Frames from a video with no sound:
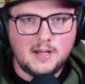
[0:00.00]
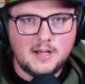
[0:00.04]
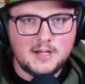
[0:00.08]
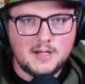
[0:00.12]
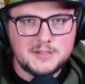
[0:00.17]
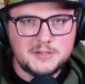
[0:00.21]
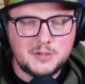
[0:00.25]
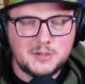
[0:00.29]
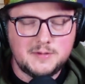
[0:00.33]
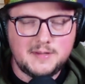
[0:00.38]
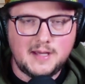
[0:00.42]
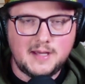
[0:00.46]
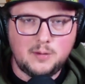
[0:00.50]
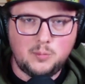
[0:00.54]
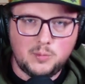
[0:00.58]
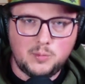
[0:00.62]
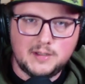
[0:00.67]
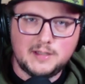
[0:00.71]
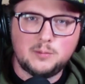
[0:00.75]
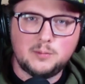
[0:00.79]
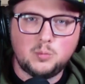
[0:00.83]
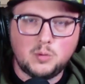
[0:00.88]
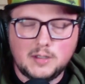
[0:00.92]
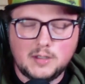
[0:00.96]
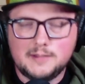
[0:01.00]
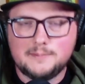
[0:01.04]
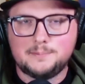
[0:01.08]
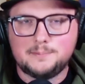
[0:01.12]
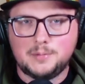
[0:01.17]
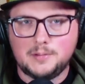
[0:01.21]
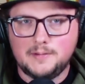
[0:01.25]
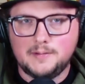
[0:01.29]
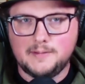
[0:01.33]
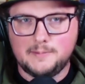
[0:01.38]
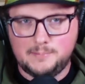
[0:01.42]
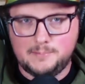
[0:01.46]
so that when I want to
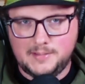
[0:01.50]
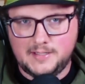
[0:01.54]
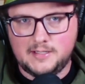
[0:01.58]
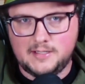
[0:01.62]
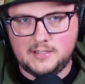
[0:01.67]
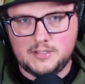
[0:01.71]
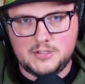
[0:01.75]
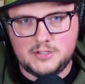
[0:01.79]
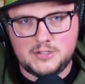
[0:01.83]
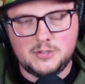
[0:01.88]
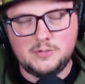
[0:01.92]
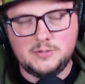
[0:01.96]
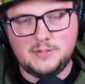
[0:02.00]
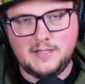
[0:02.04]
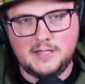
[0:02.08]
pull the parachute